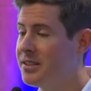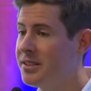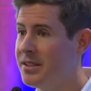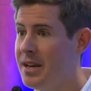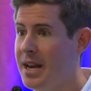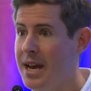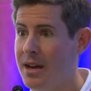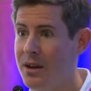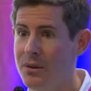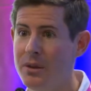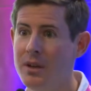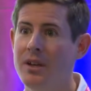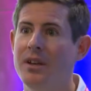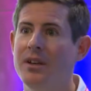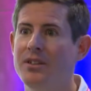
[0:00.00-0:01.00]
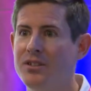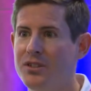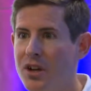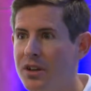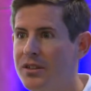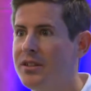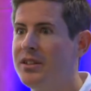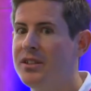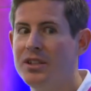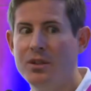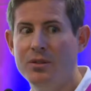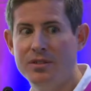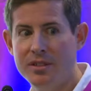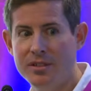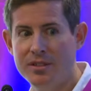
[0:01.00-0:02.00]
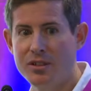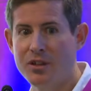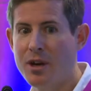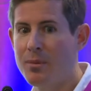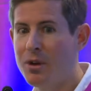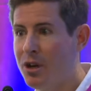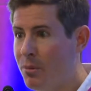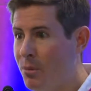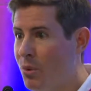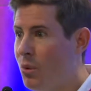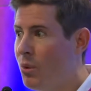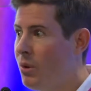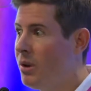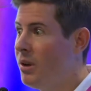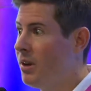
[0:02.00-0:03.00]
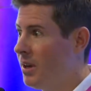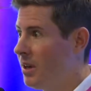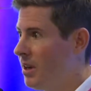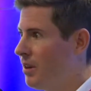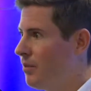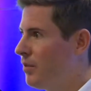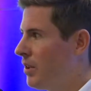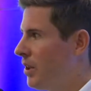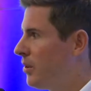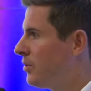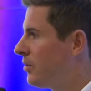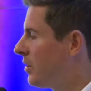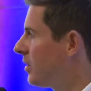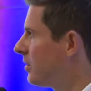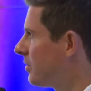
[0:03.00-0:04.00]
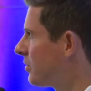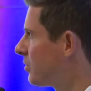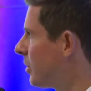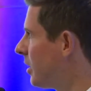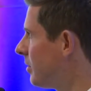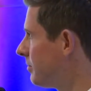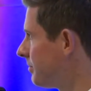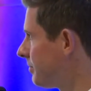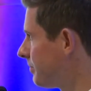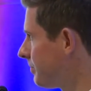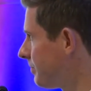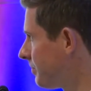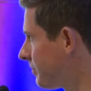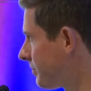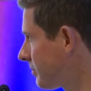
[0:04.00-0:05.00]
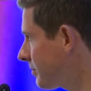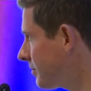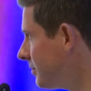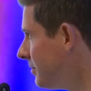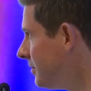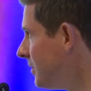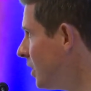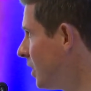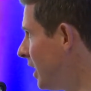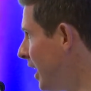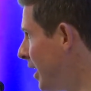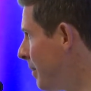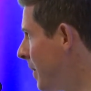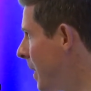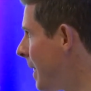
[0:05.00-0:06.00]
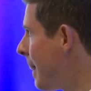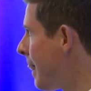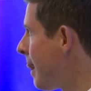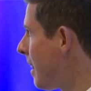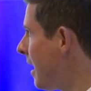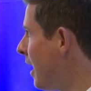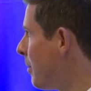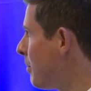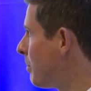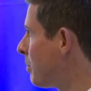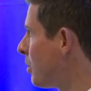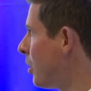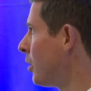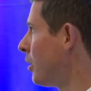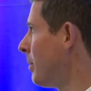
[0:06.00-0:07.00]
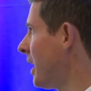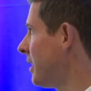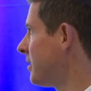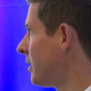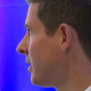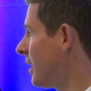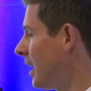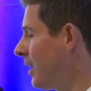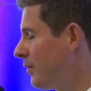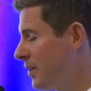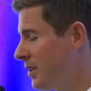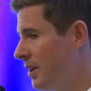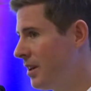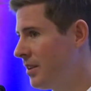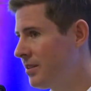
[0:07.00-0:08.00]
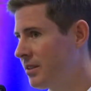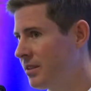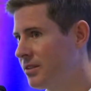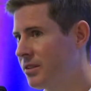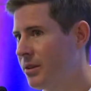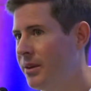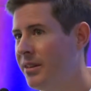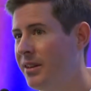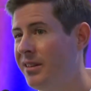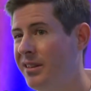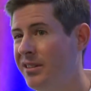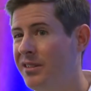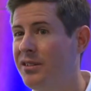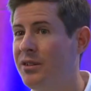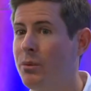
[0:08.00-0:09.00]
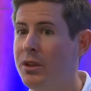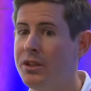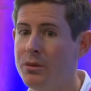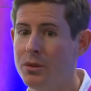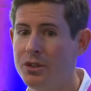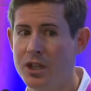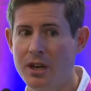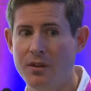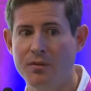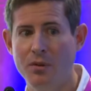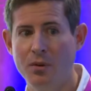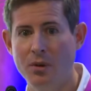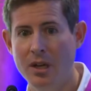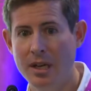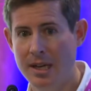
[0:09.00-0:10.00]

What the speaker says: now starting to use Instagram a lot more for those things as well. And programmatic advertising. So I think this is the one to watch out for